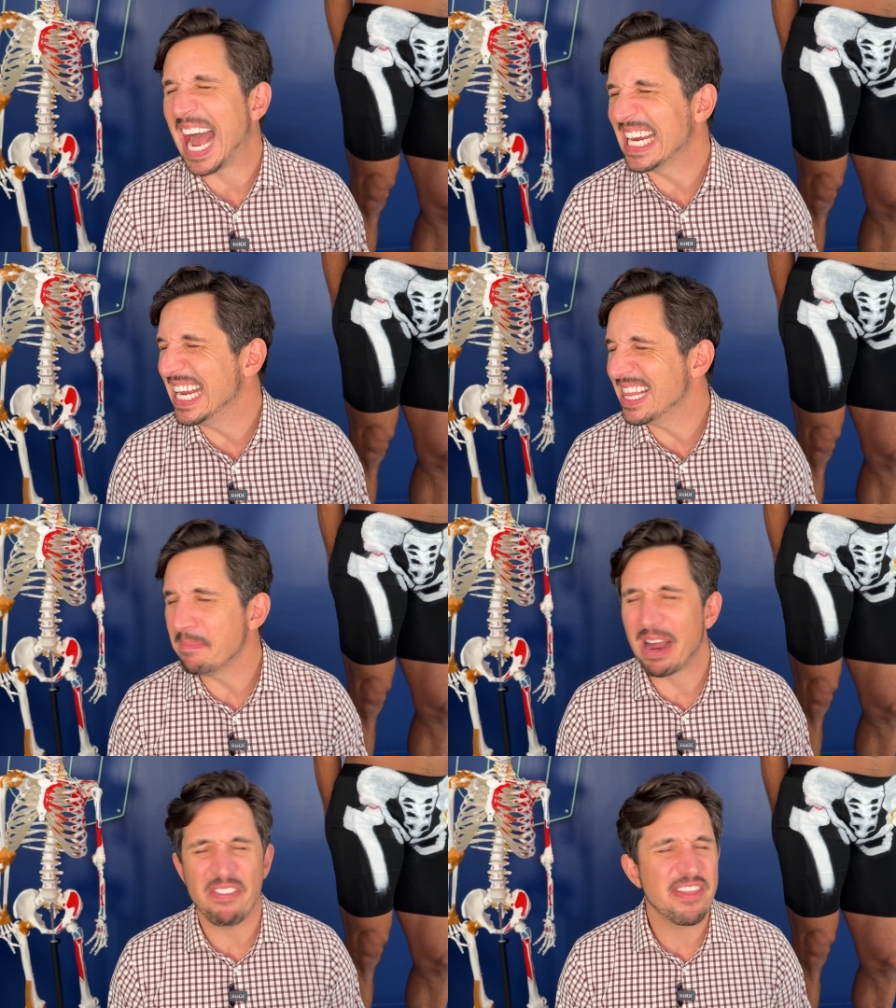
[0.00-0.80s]
I get the
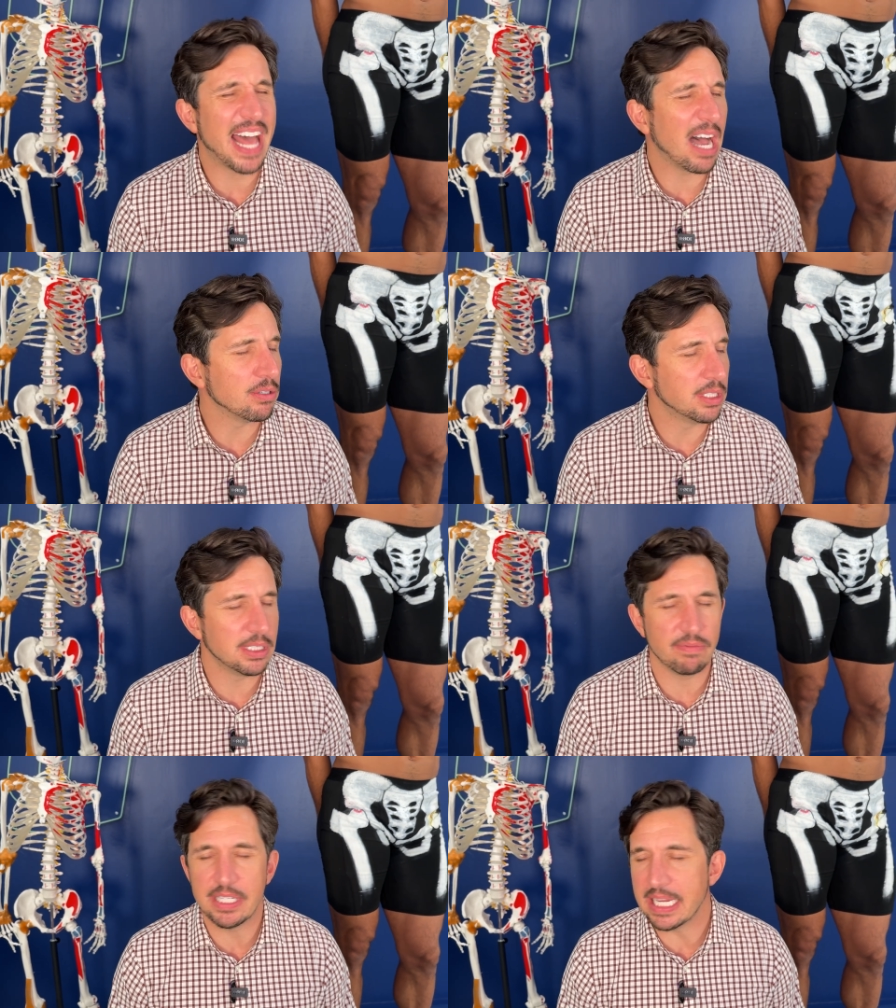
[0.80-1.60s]
amount of thousands
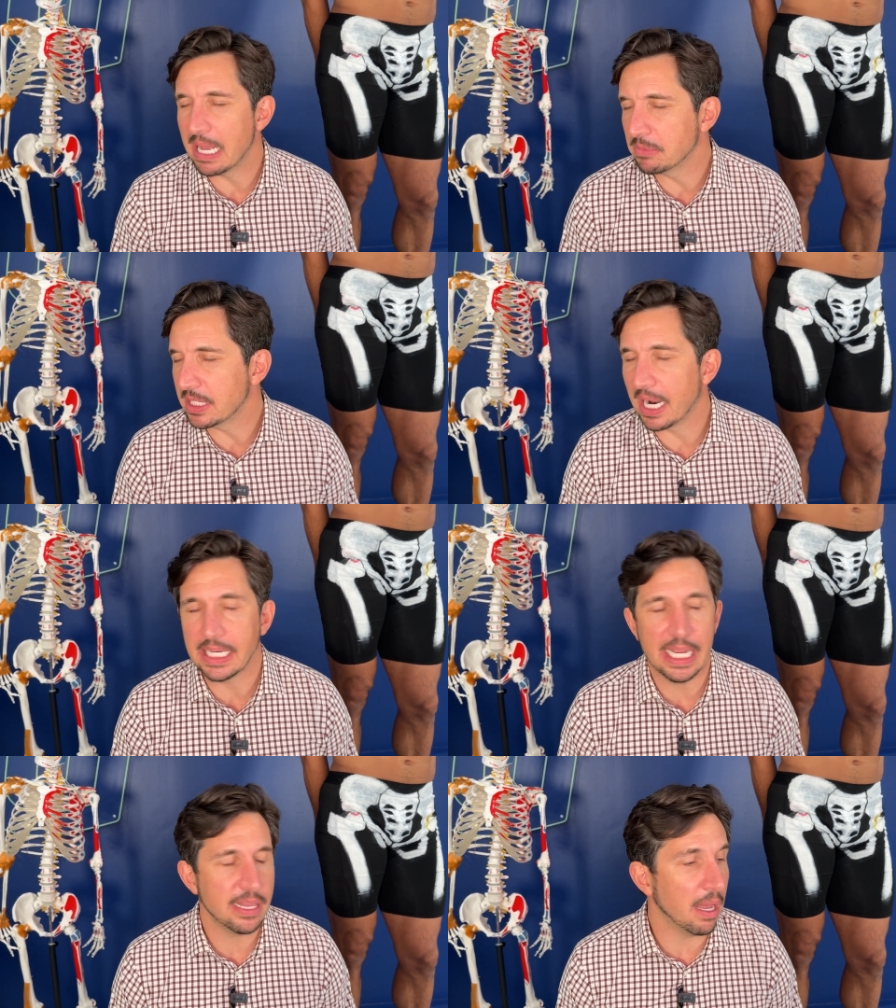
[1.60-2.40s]
of DMs that I
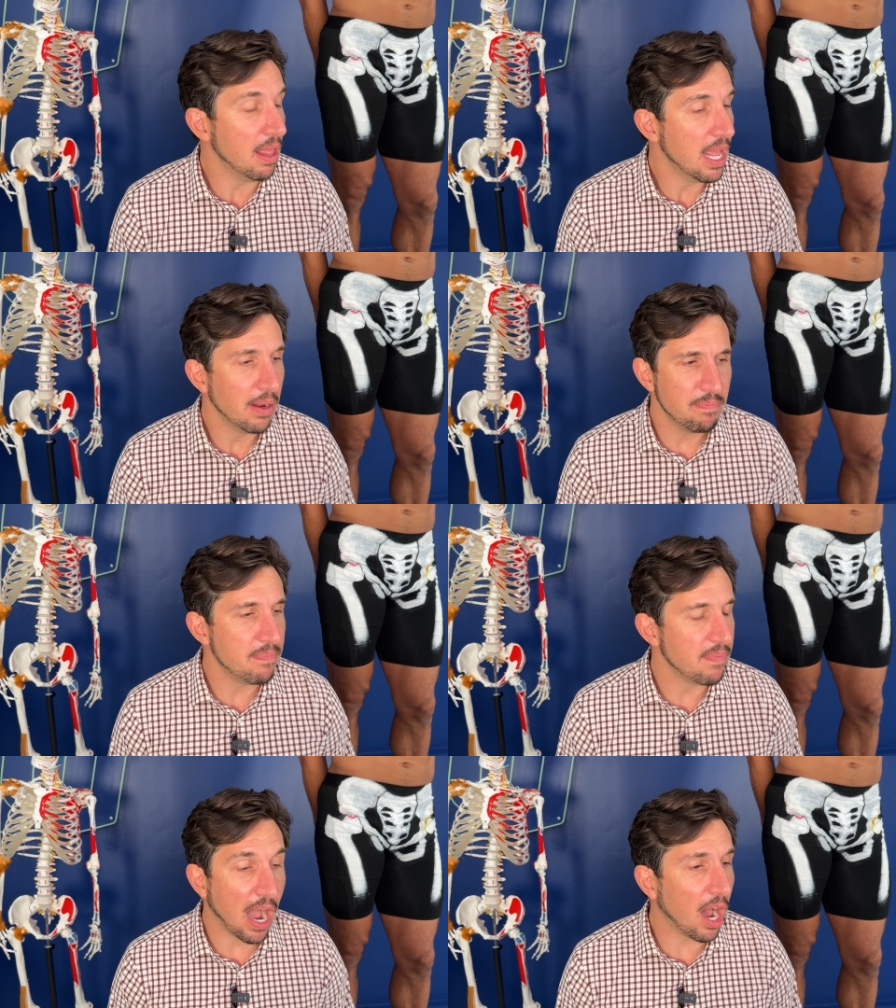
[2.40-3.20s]
get,
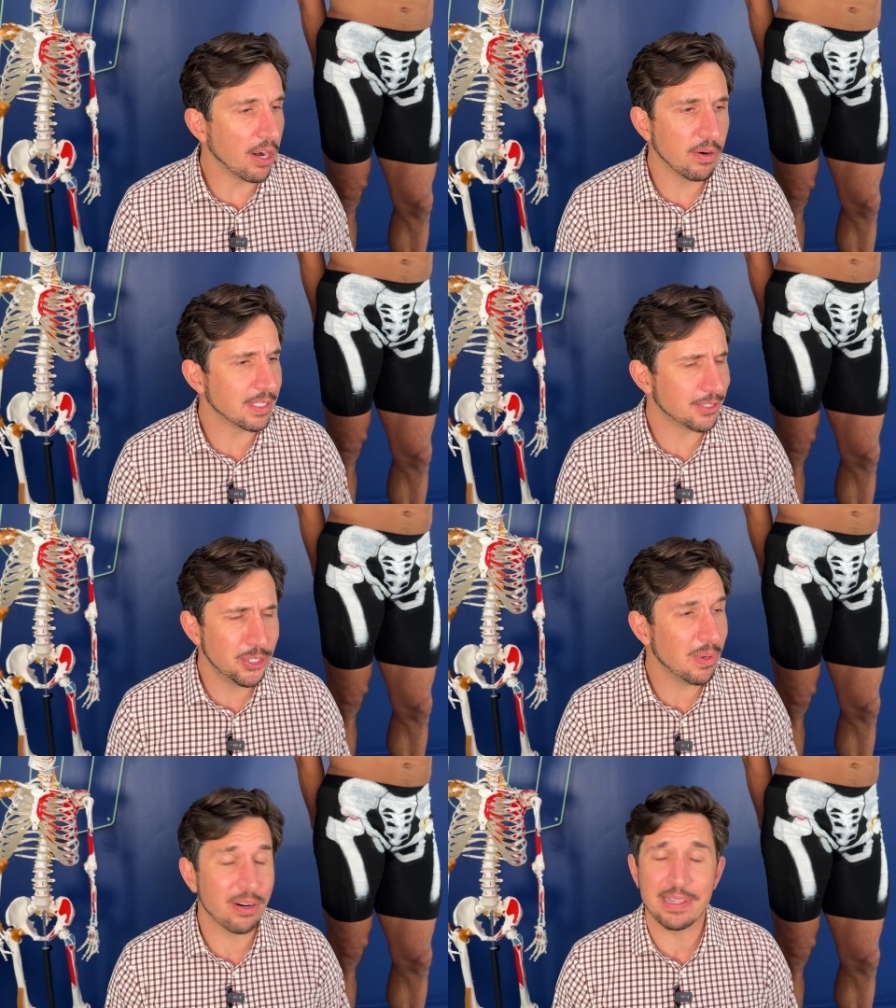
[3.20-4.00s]
100,
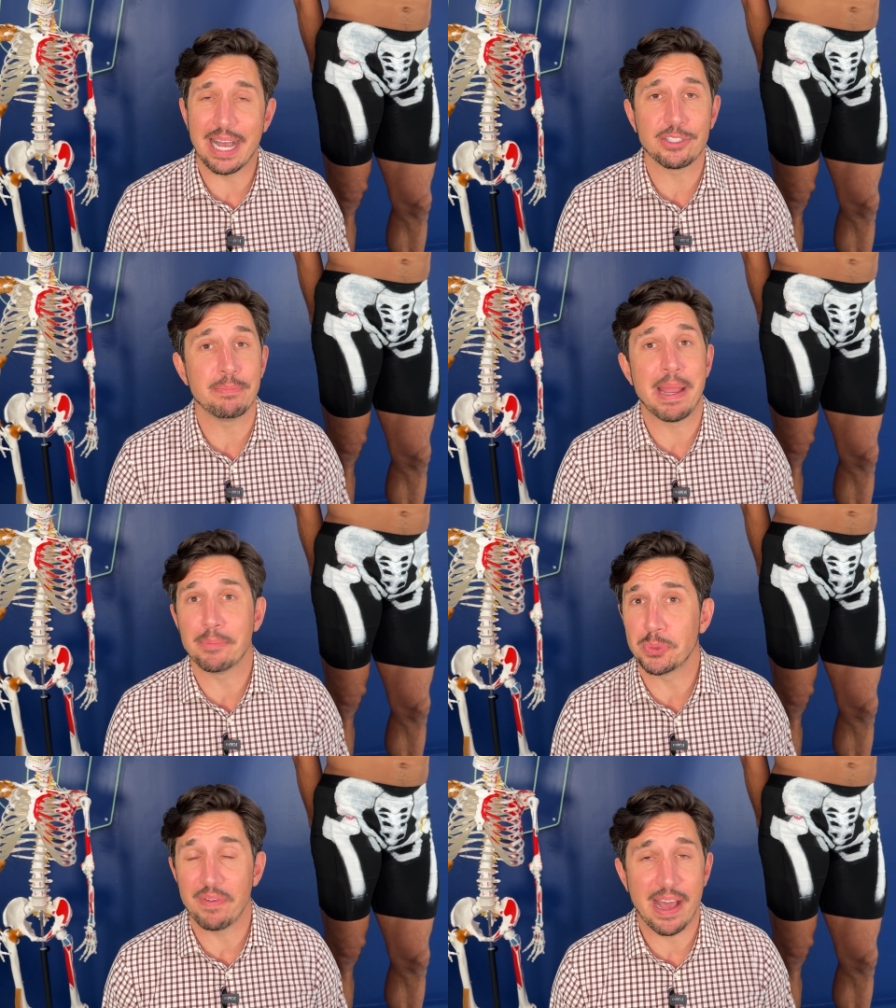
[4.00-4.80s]
200,000
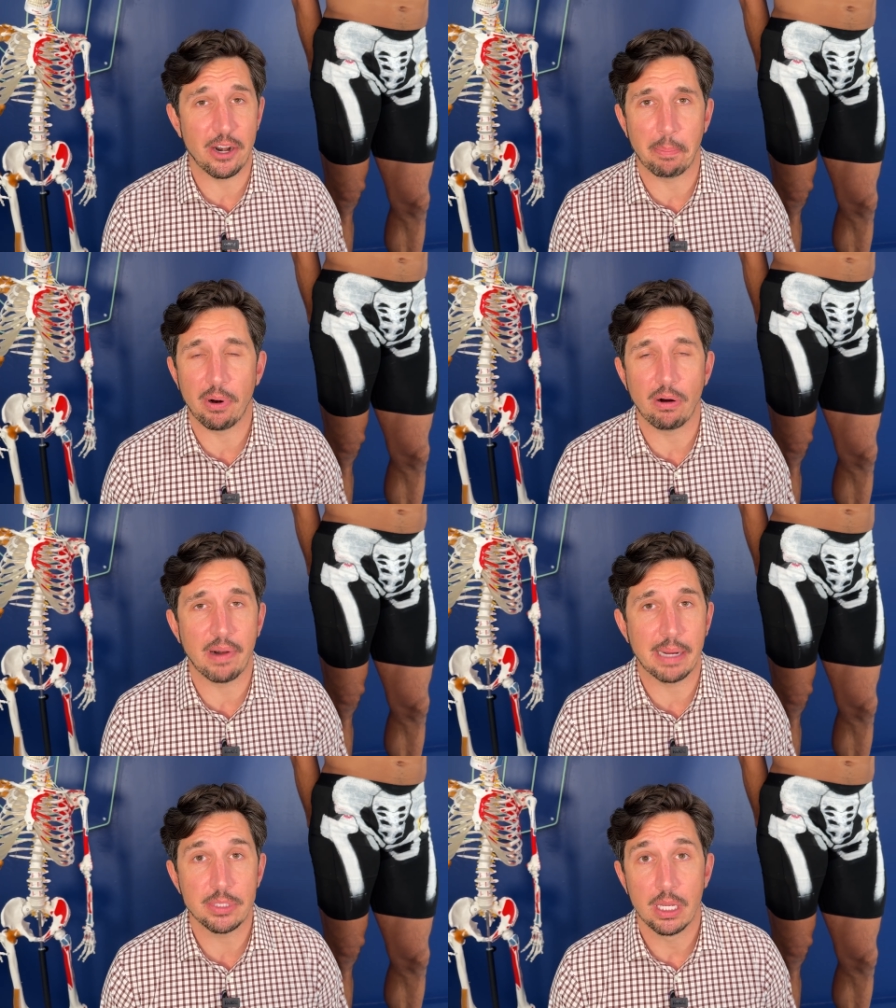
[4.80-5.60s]
members we've had in our
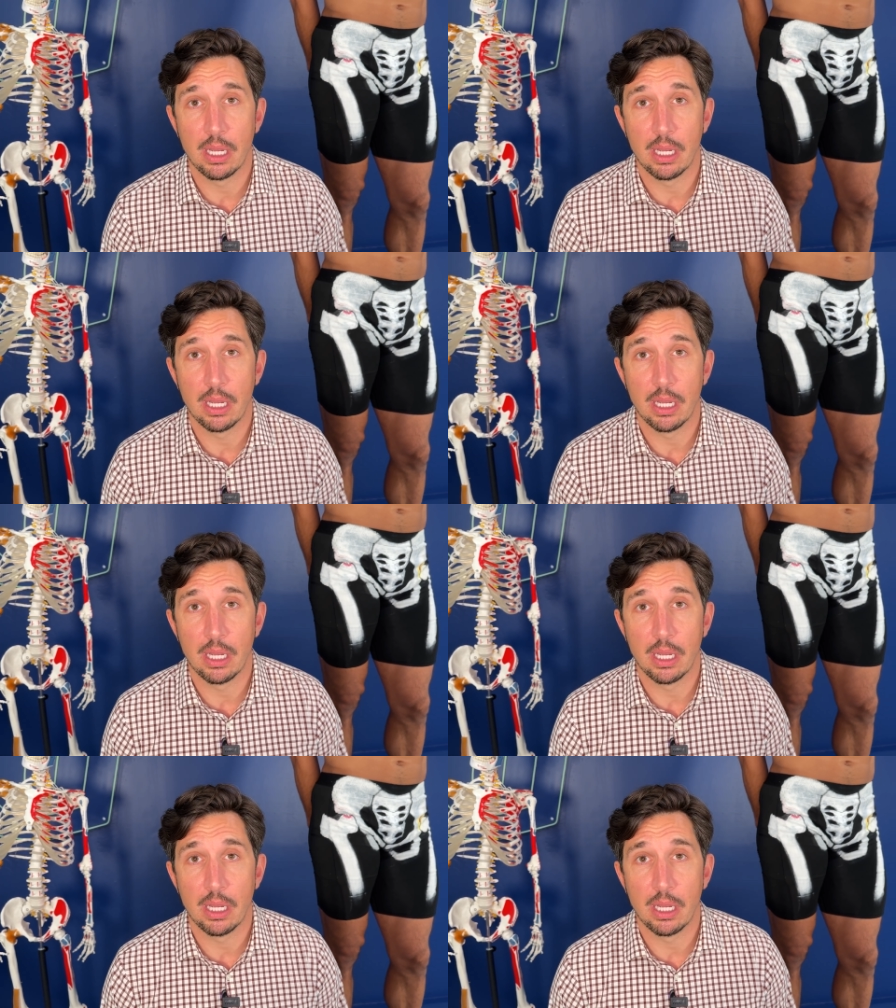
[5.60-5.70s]
programs.